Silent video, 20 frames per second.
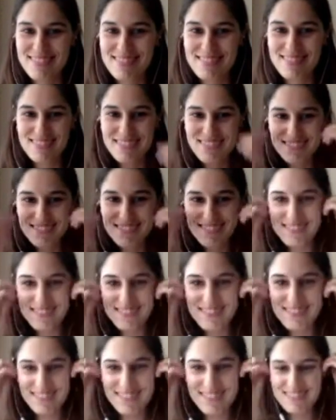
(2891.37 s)

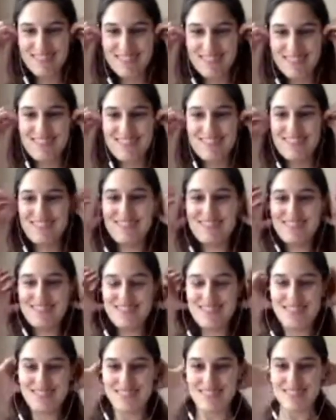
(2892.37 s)

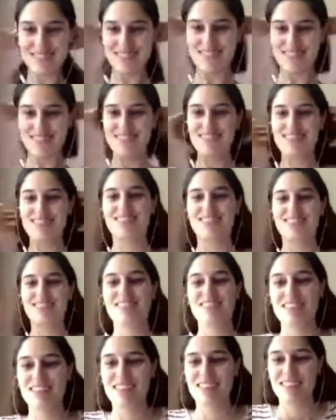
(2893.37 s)

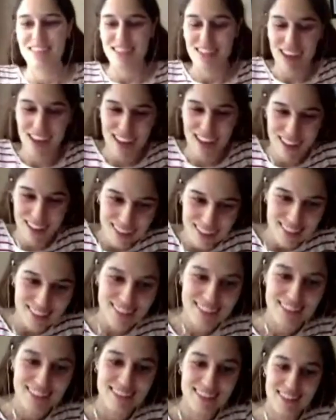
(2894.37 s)

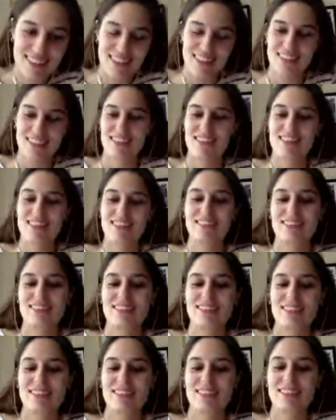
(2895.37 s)

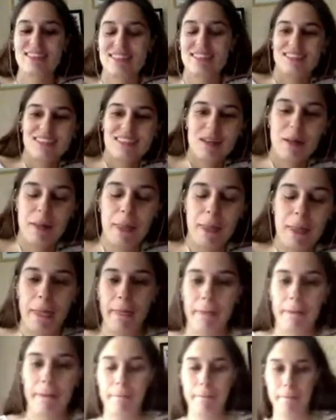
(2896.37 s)

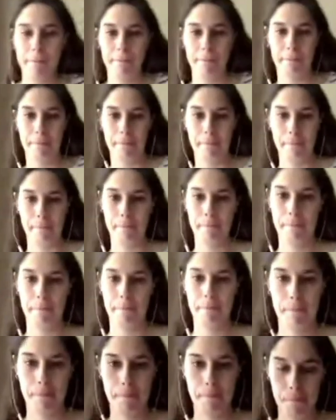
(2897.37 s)

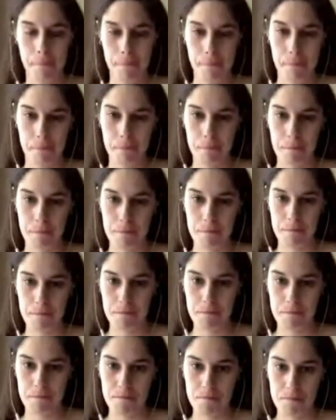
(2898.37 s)
(not speaking)